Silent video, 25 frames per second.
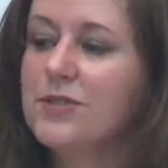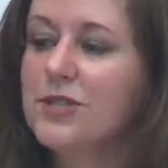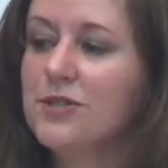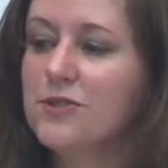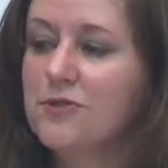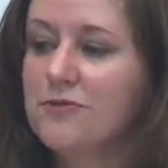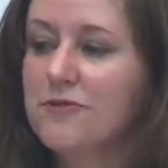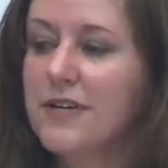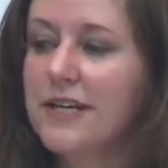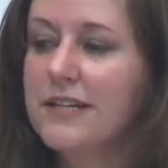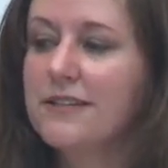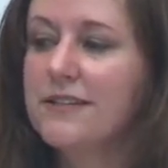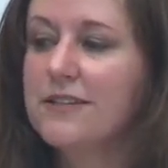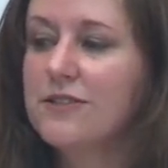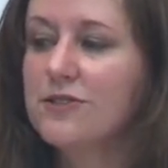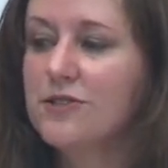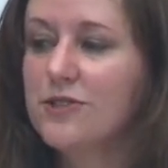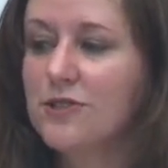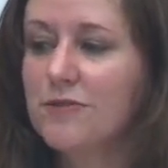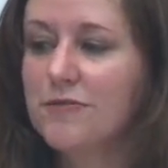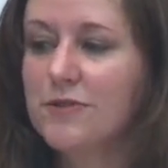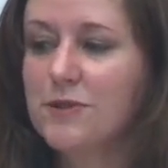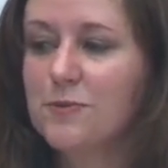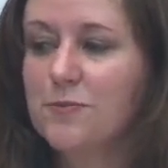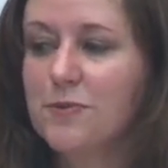direct that
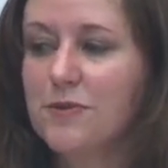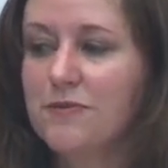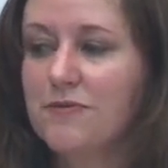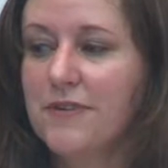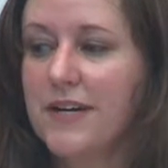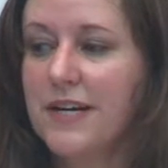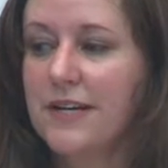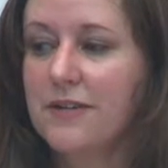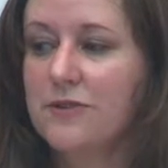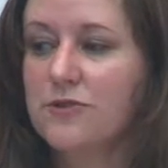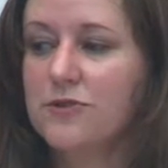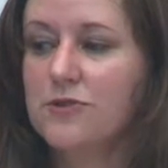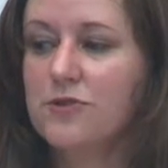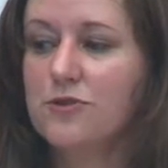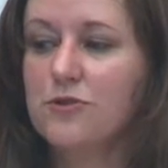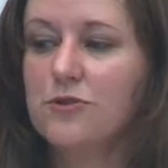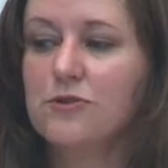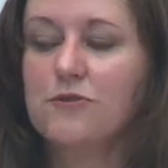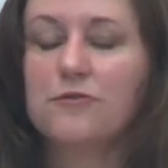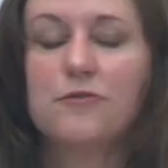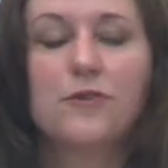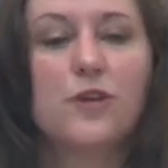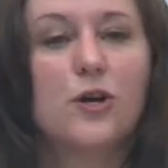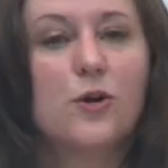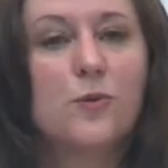service providers
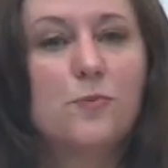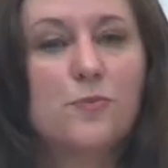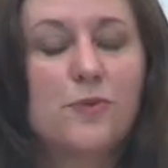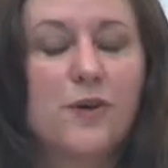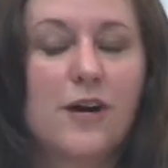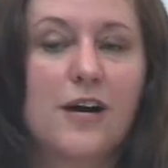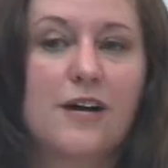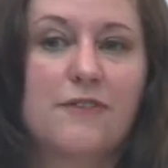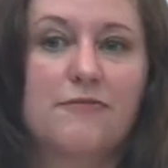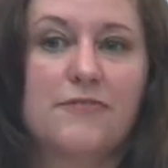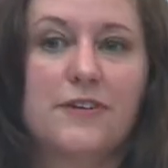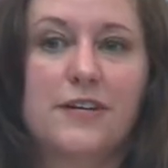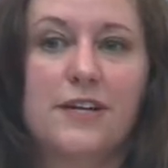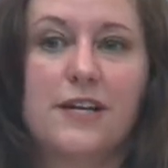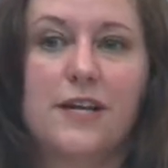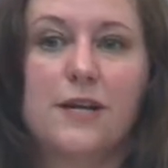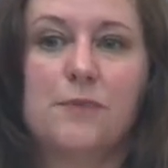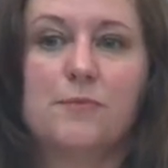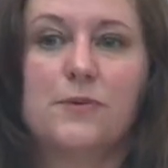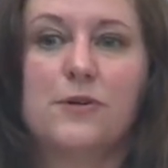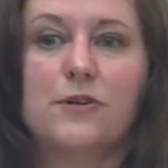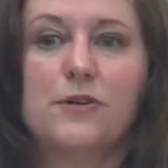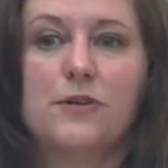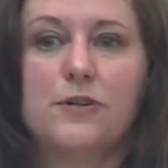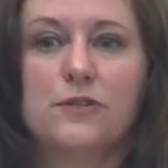serve low-profit
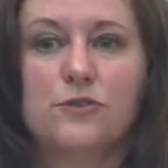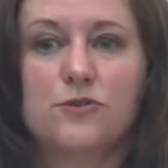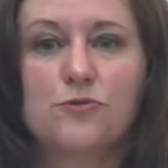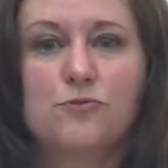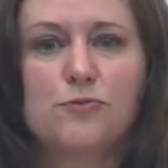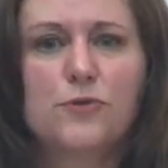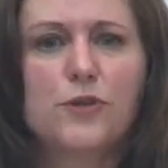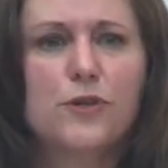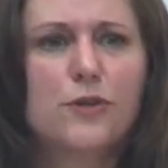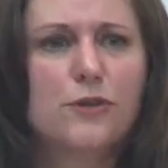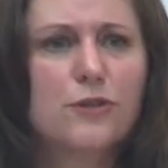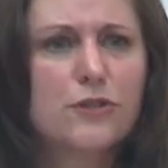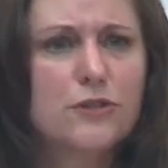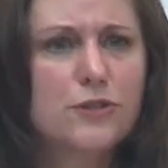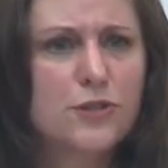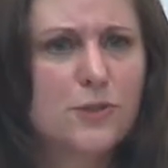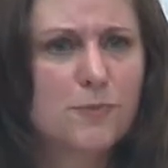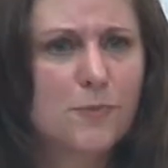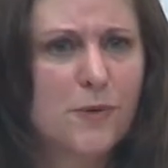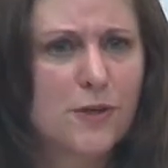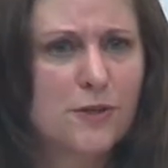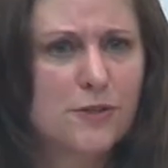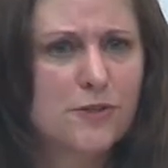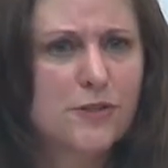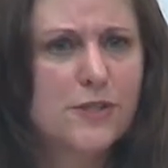neighborhoods, rural,
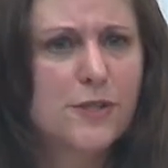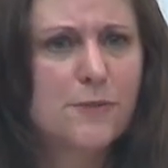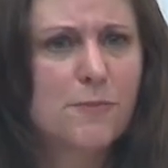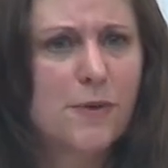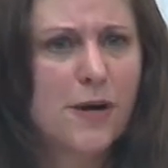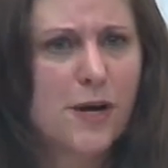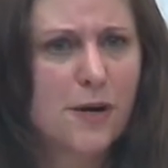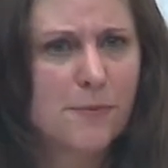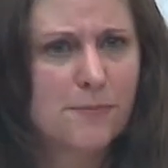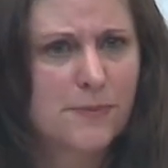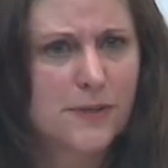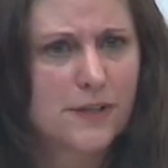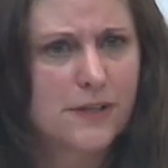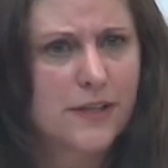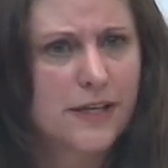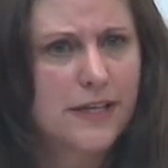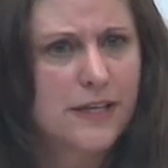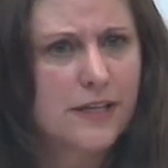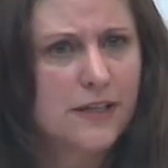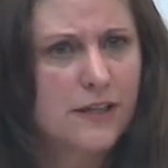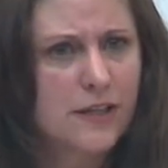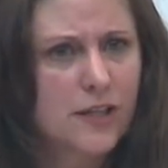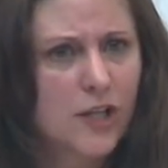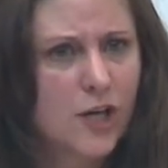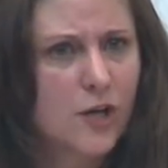sparsely
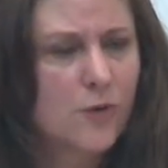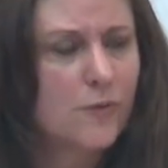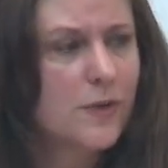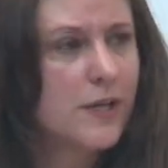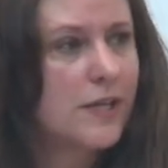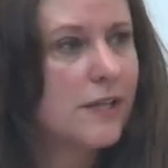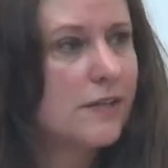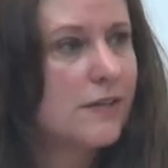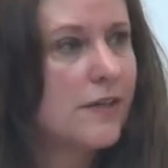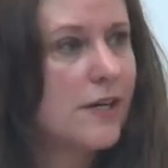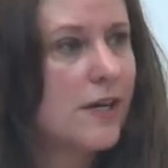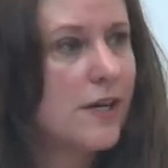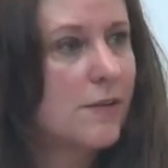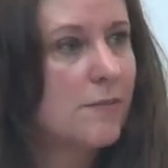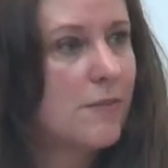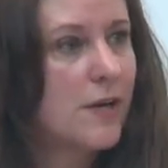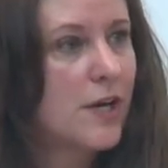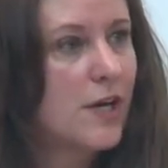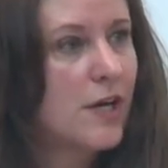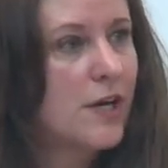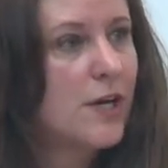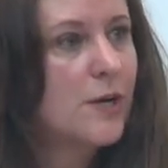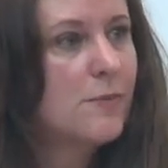populated, low-income,